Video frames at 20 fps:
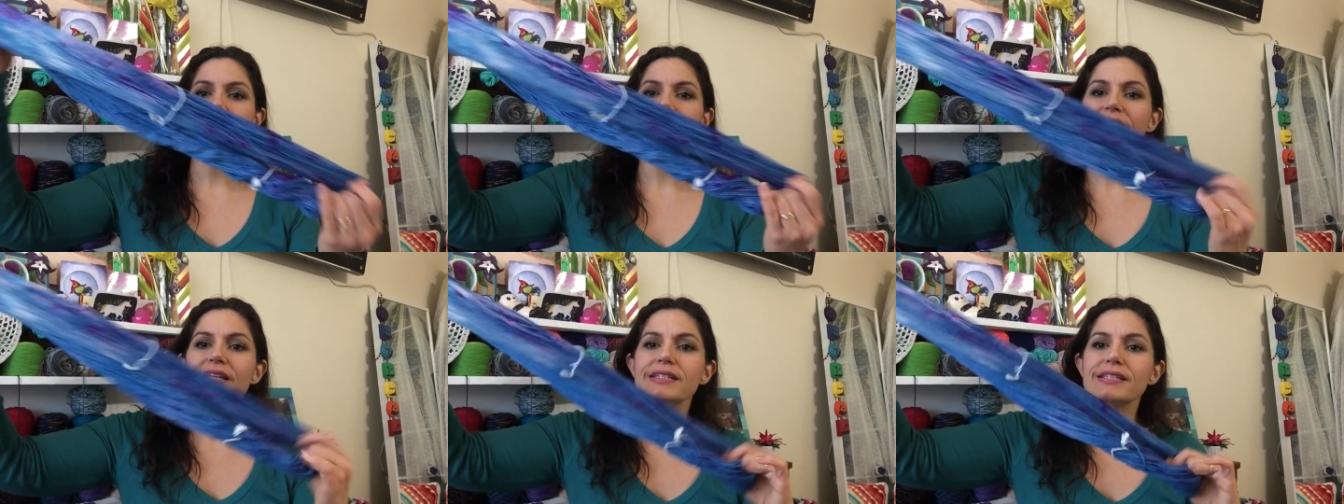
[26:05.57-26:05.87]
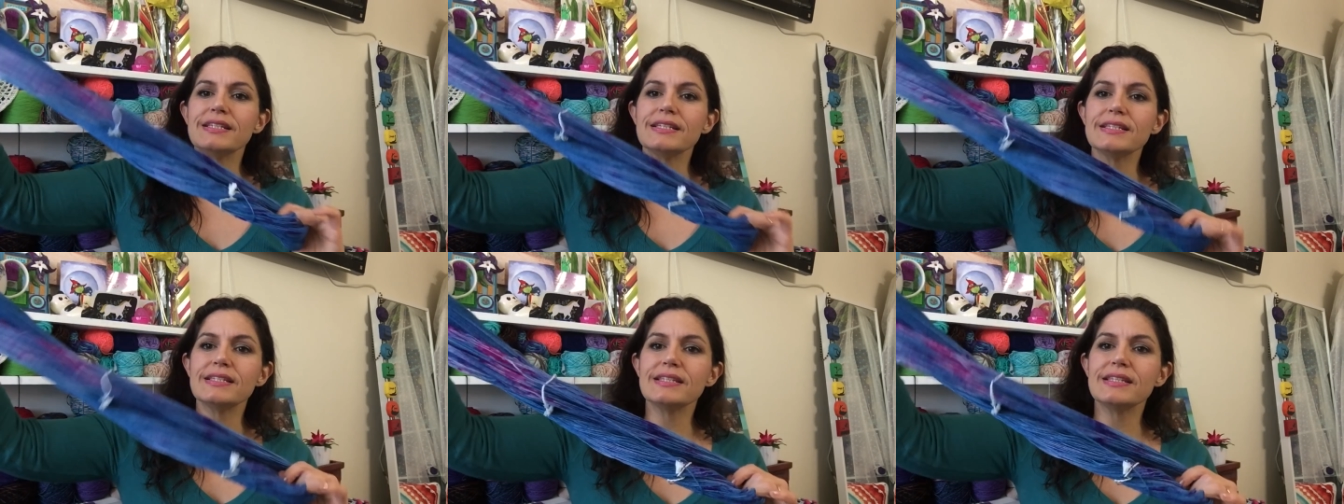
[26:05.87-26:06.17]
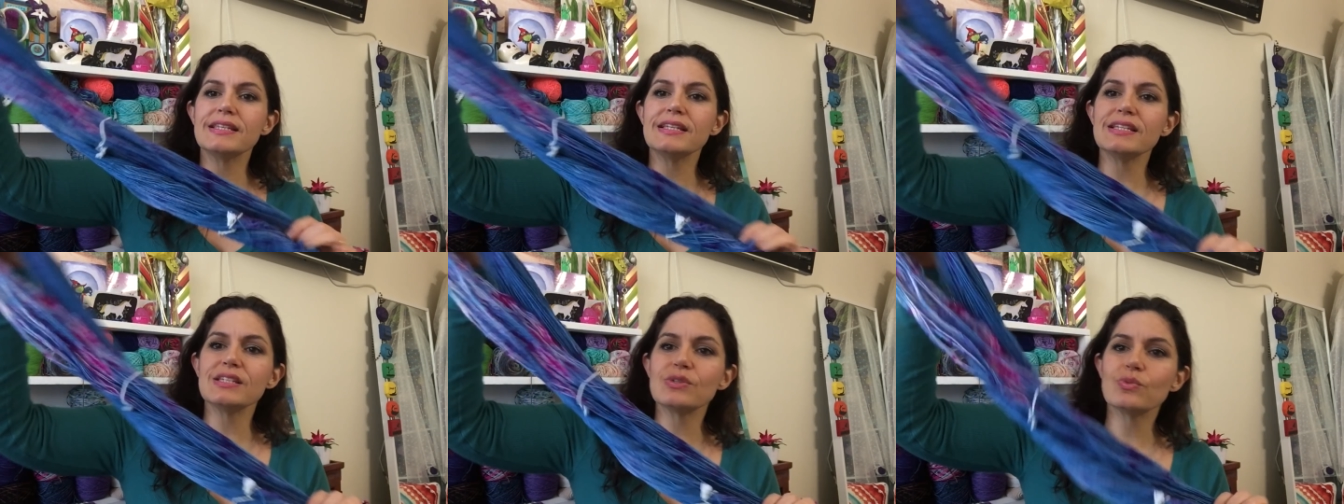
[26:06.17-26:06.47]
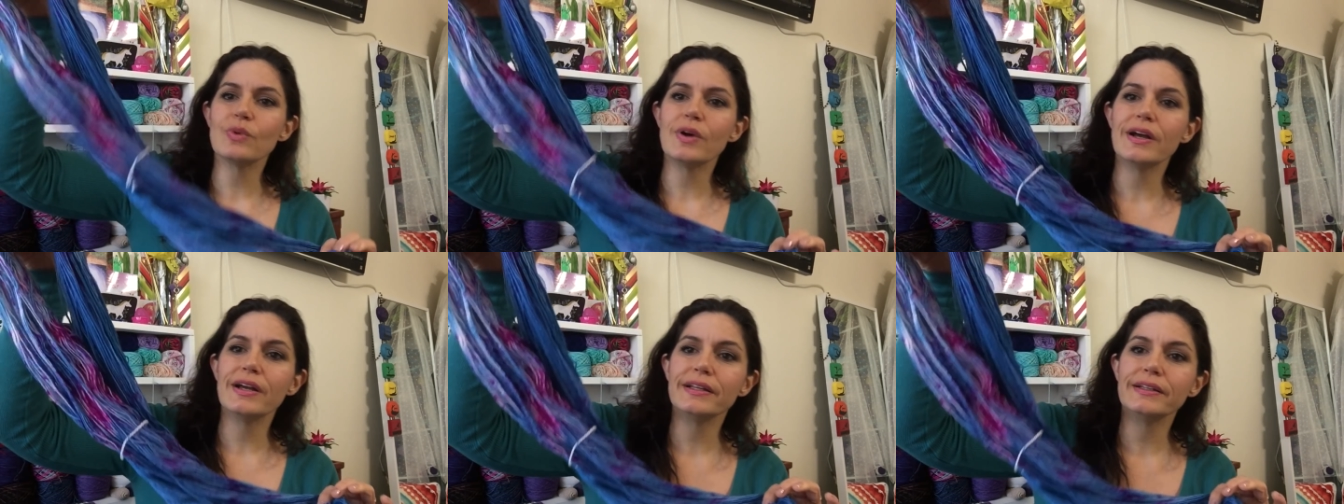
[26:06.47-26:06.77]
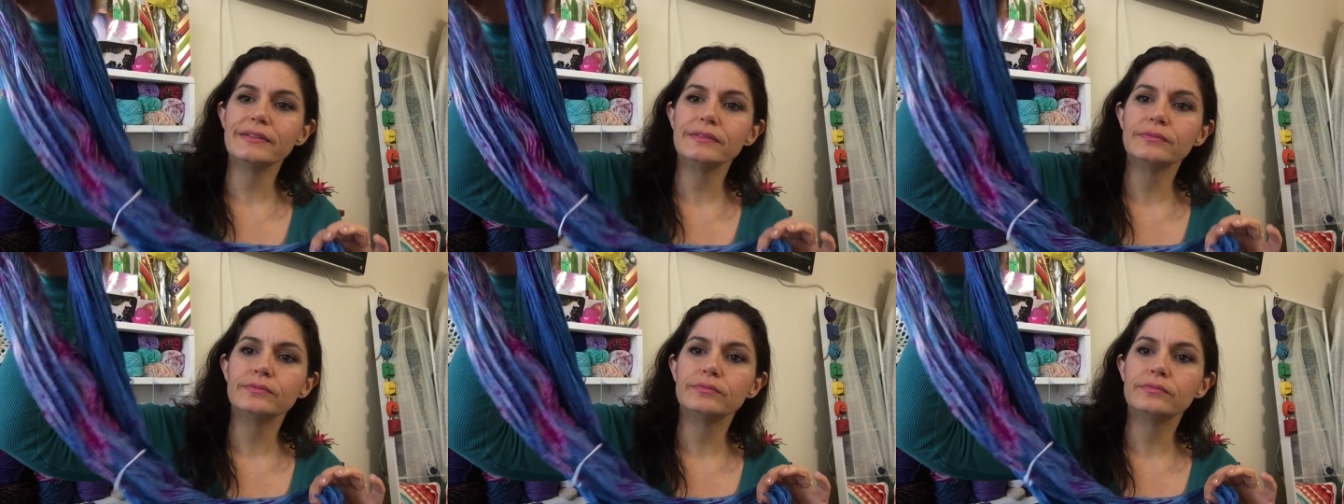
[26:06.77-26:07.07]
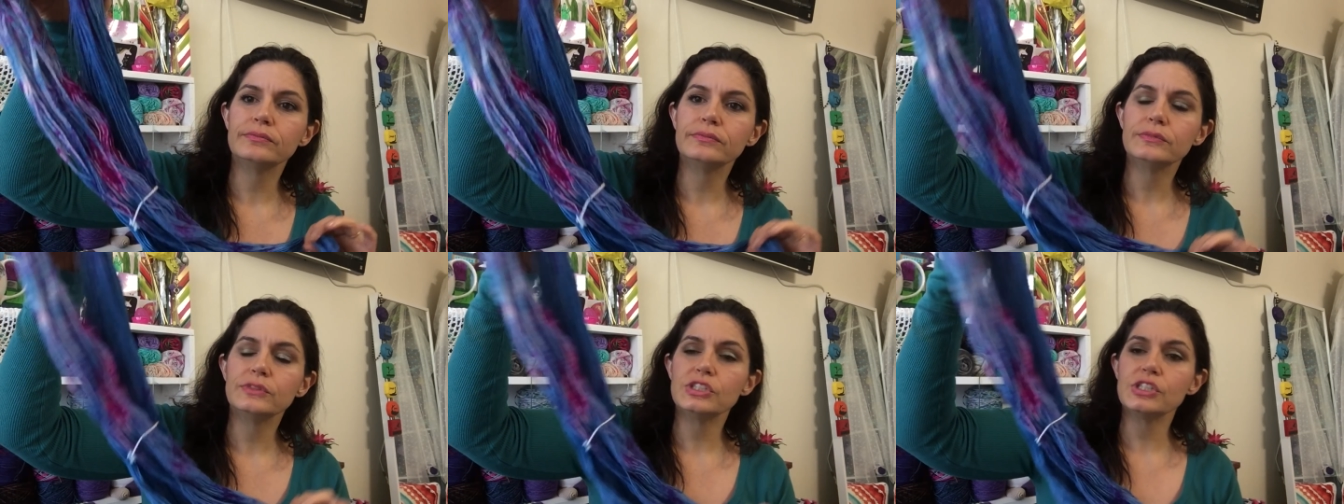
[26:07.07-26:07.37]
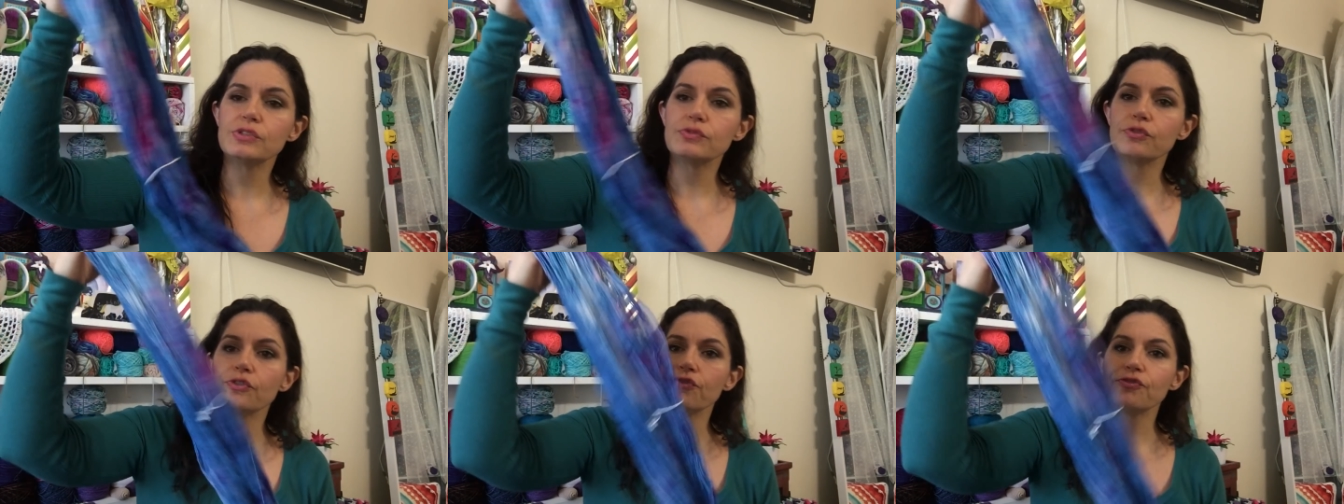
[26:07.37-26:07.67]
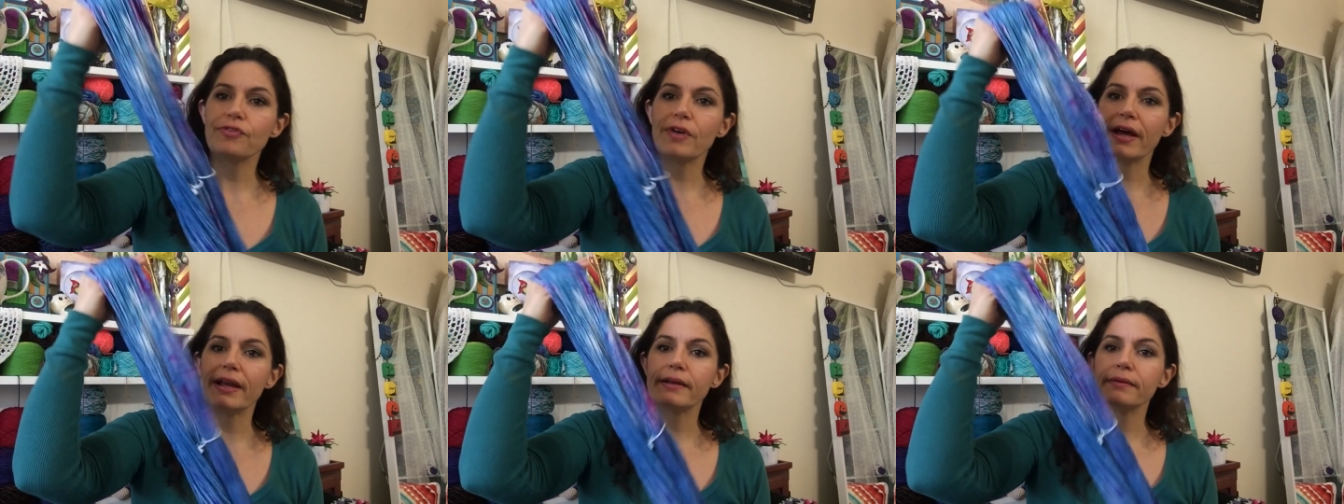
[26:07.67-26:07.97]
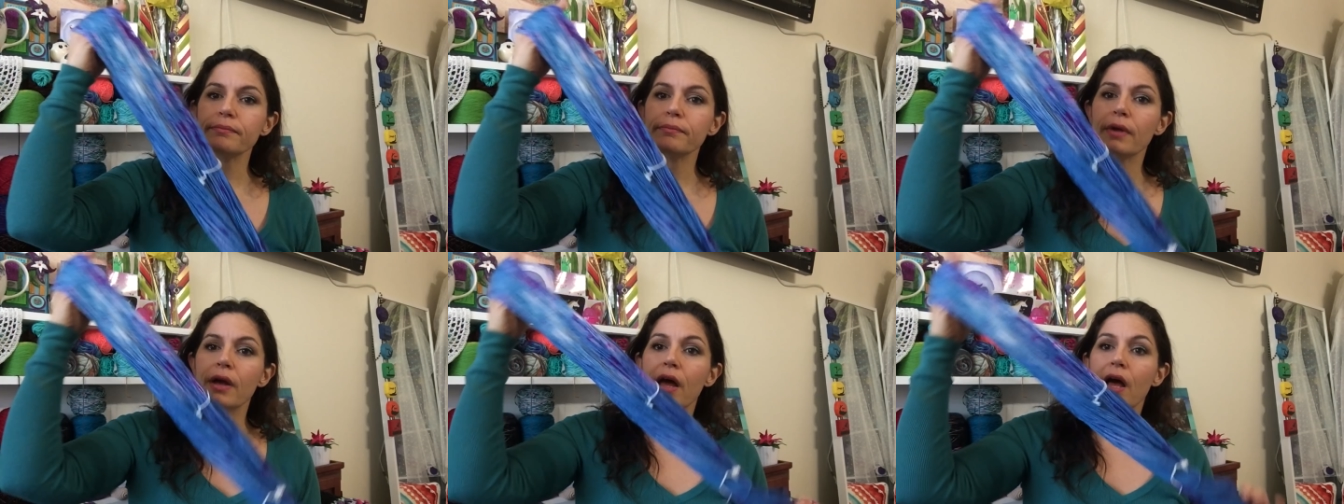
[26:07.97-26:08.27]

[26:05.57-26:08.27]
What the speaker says: this is this one, just for fun.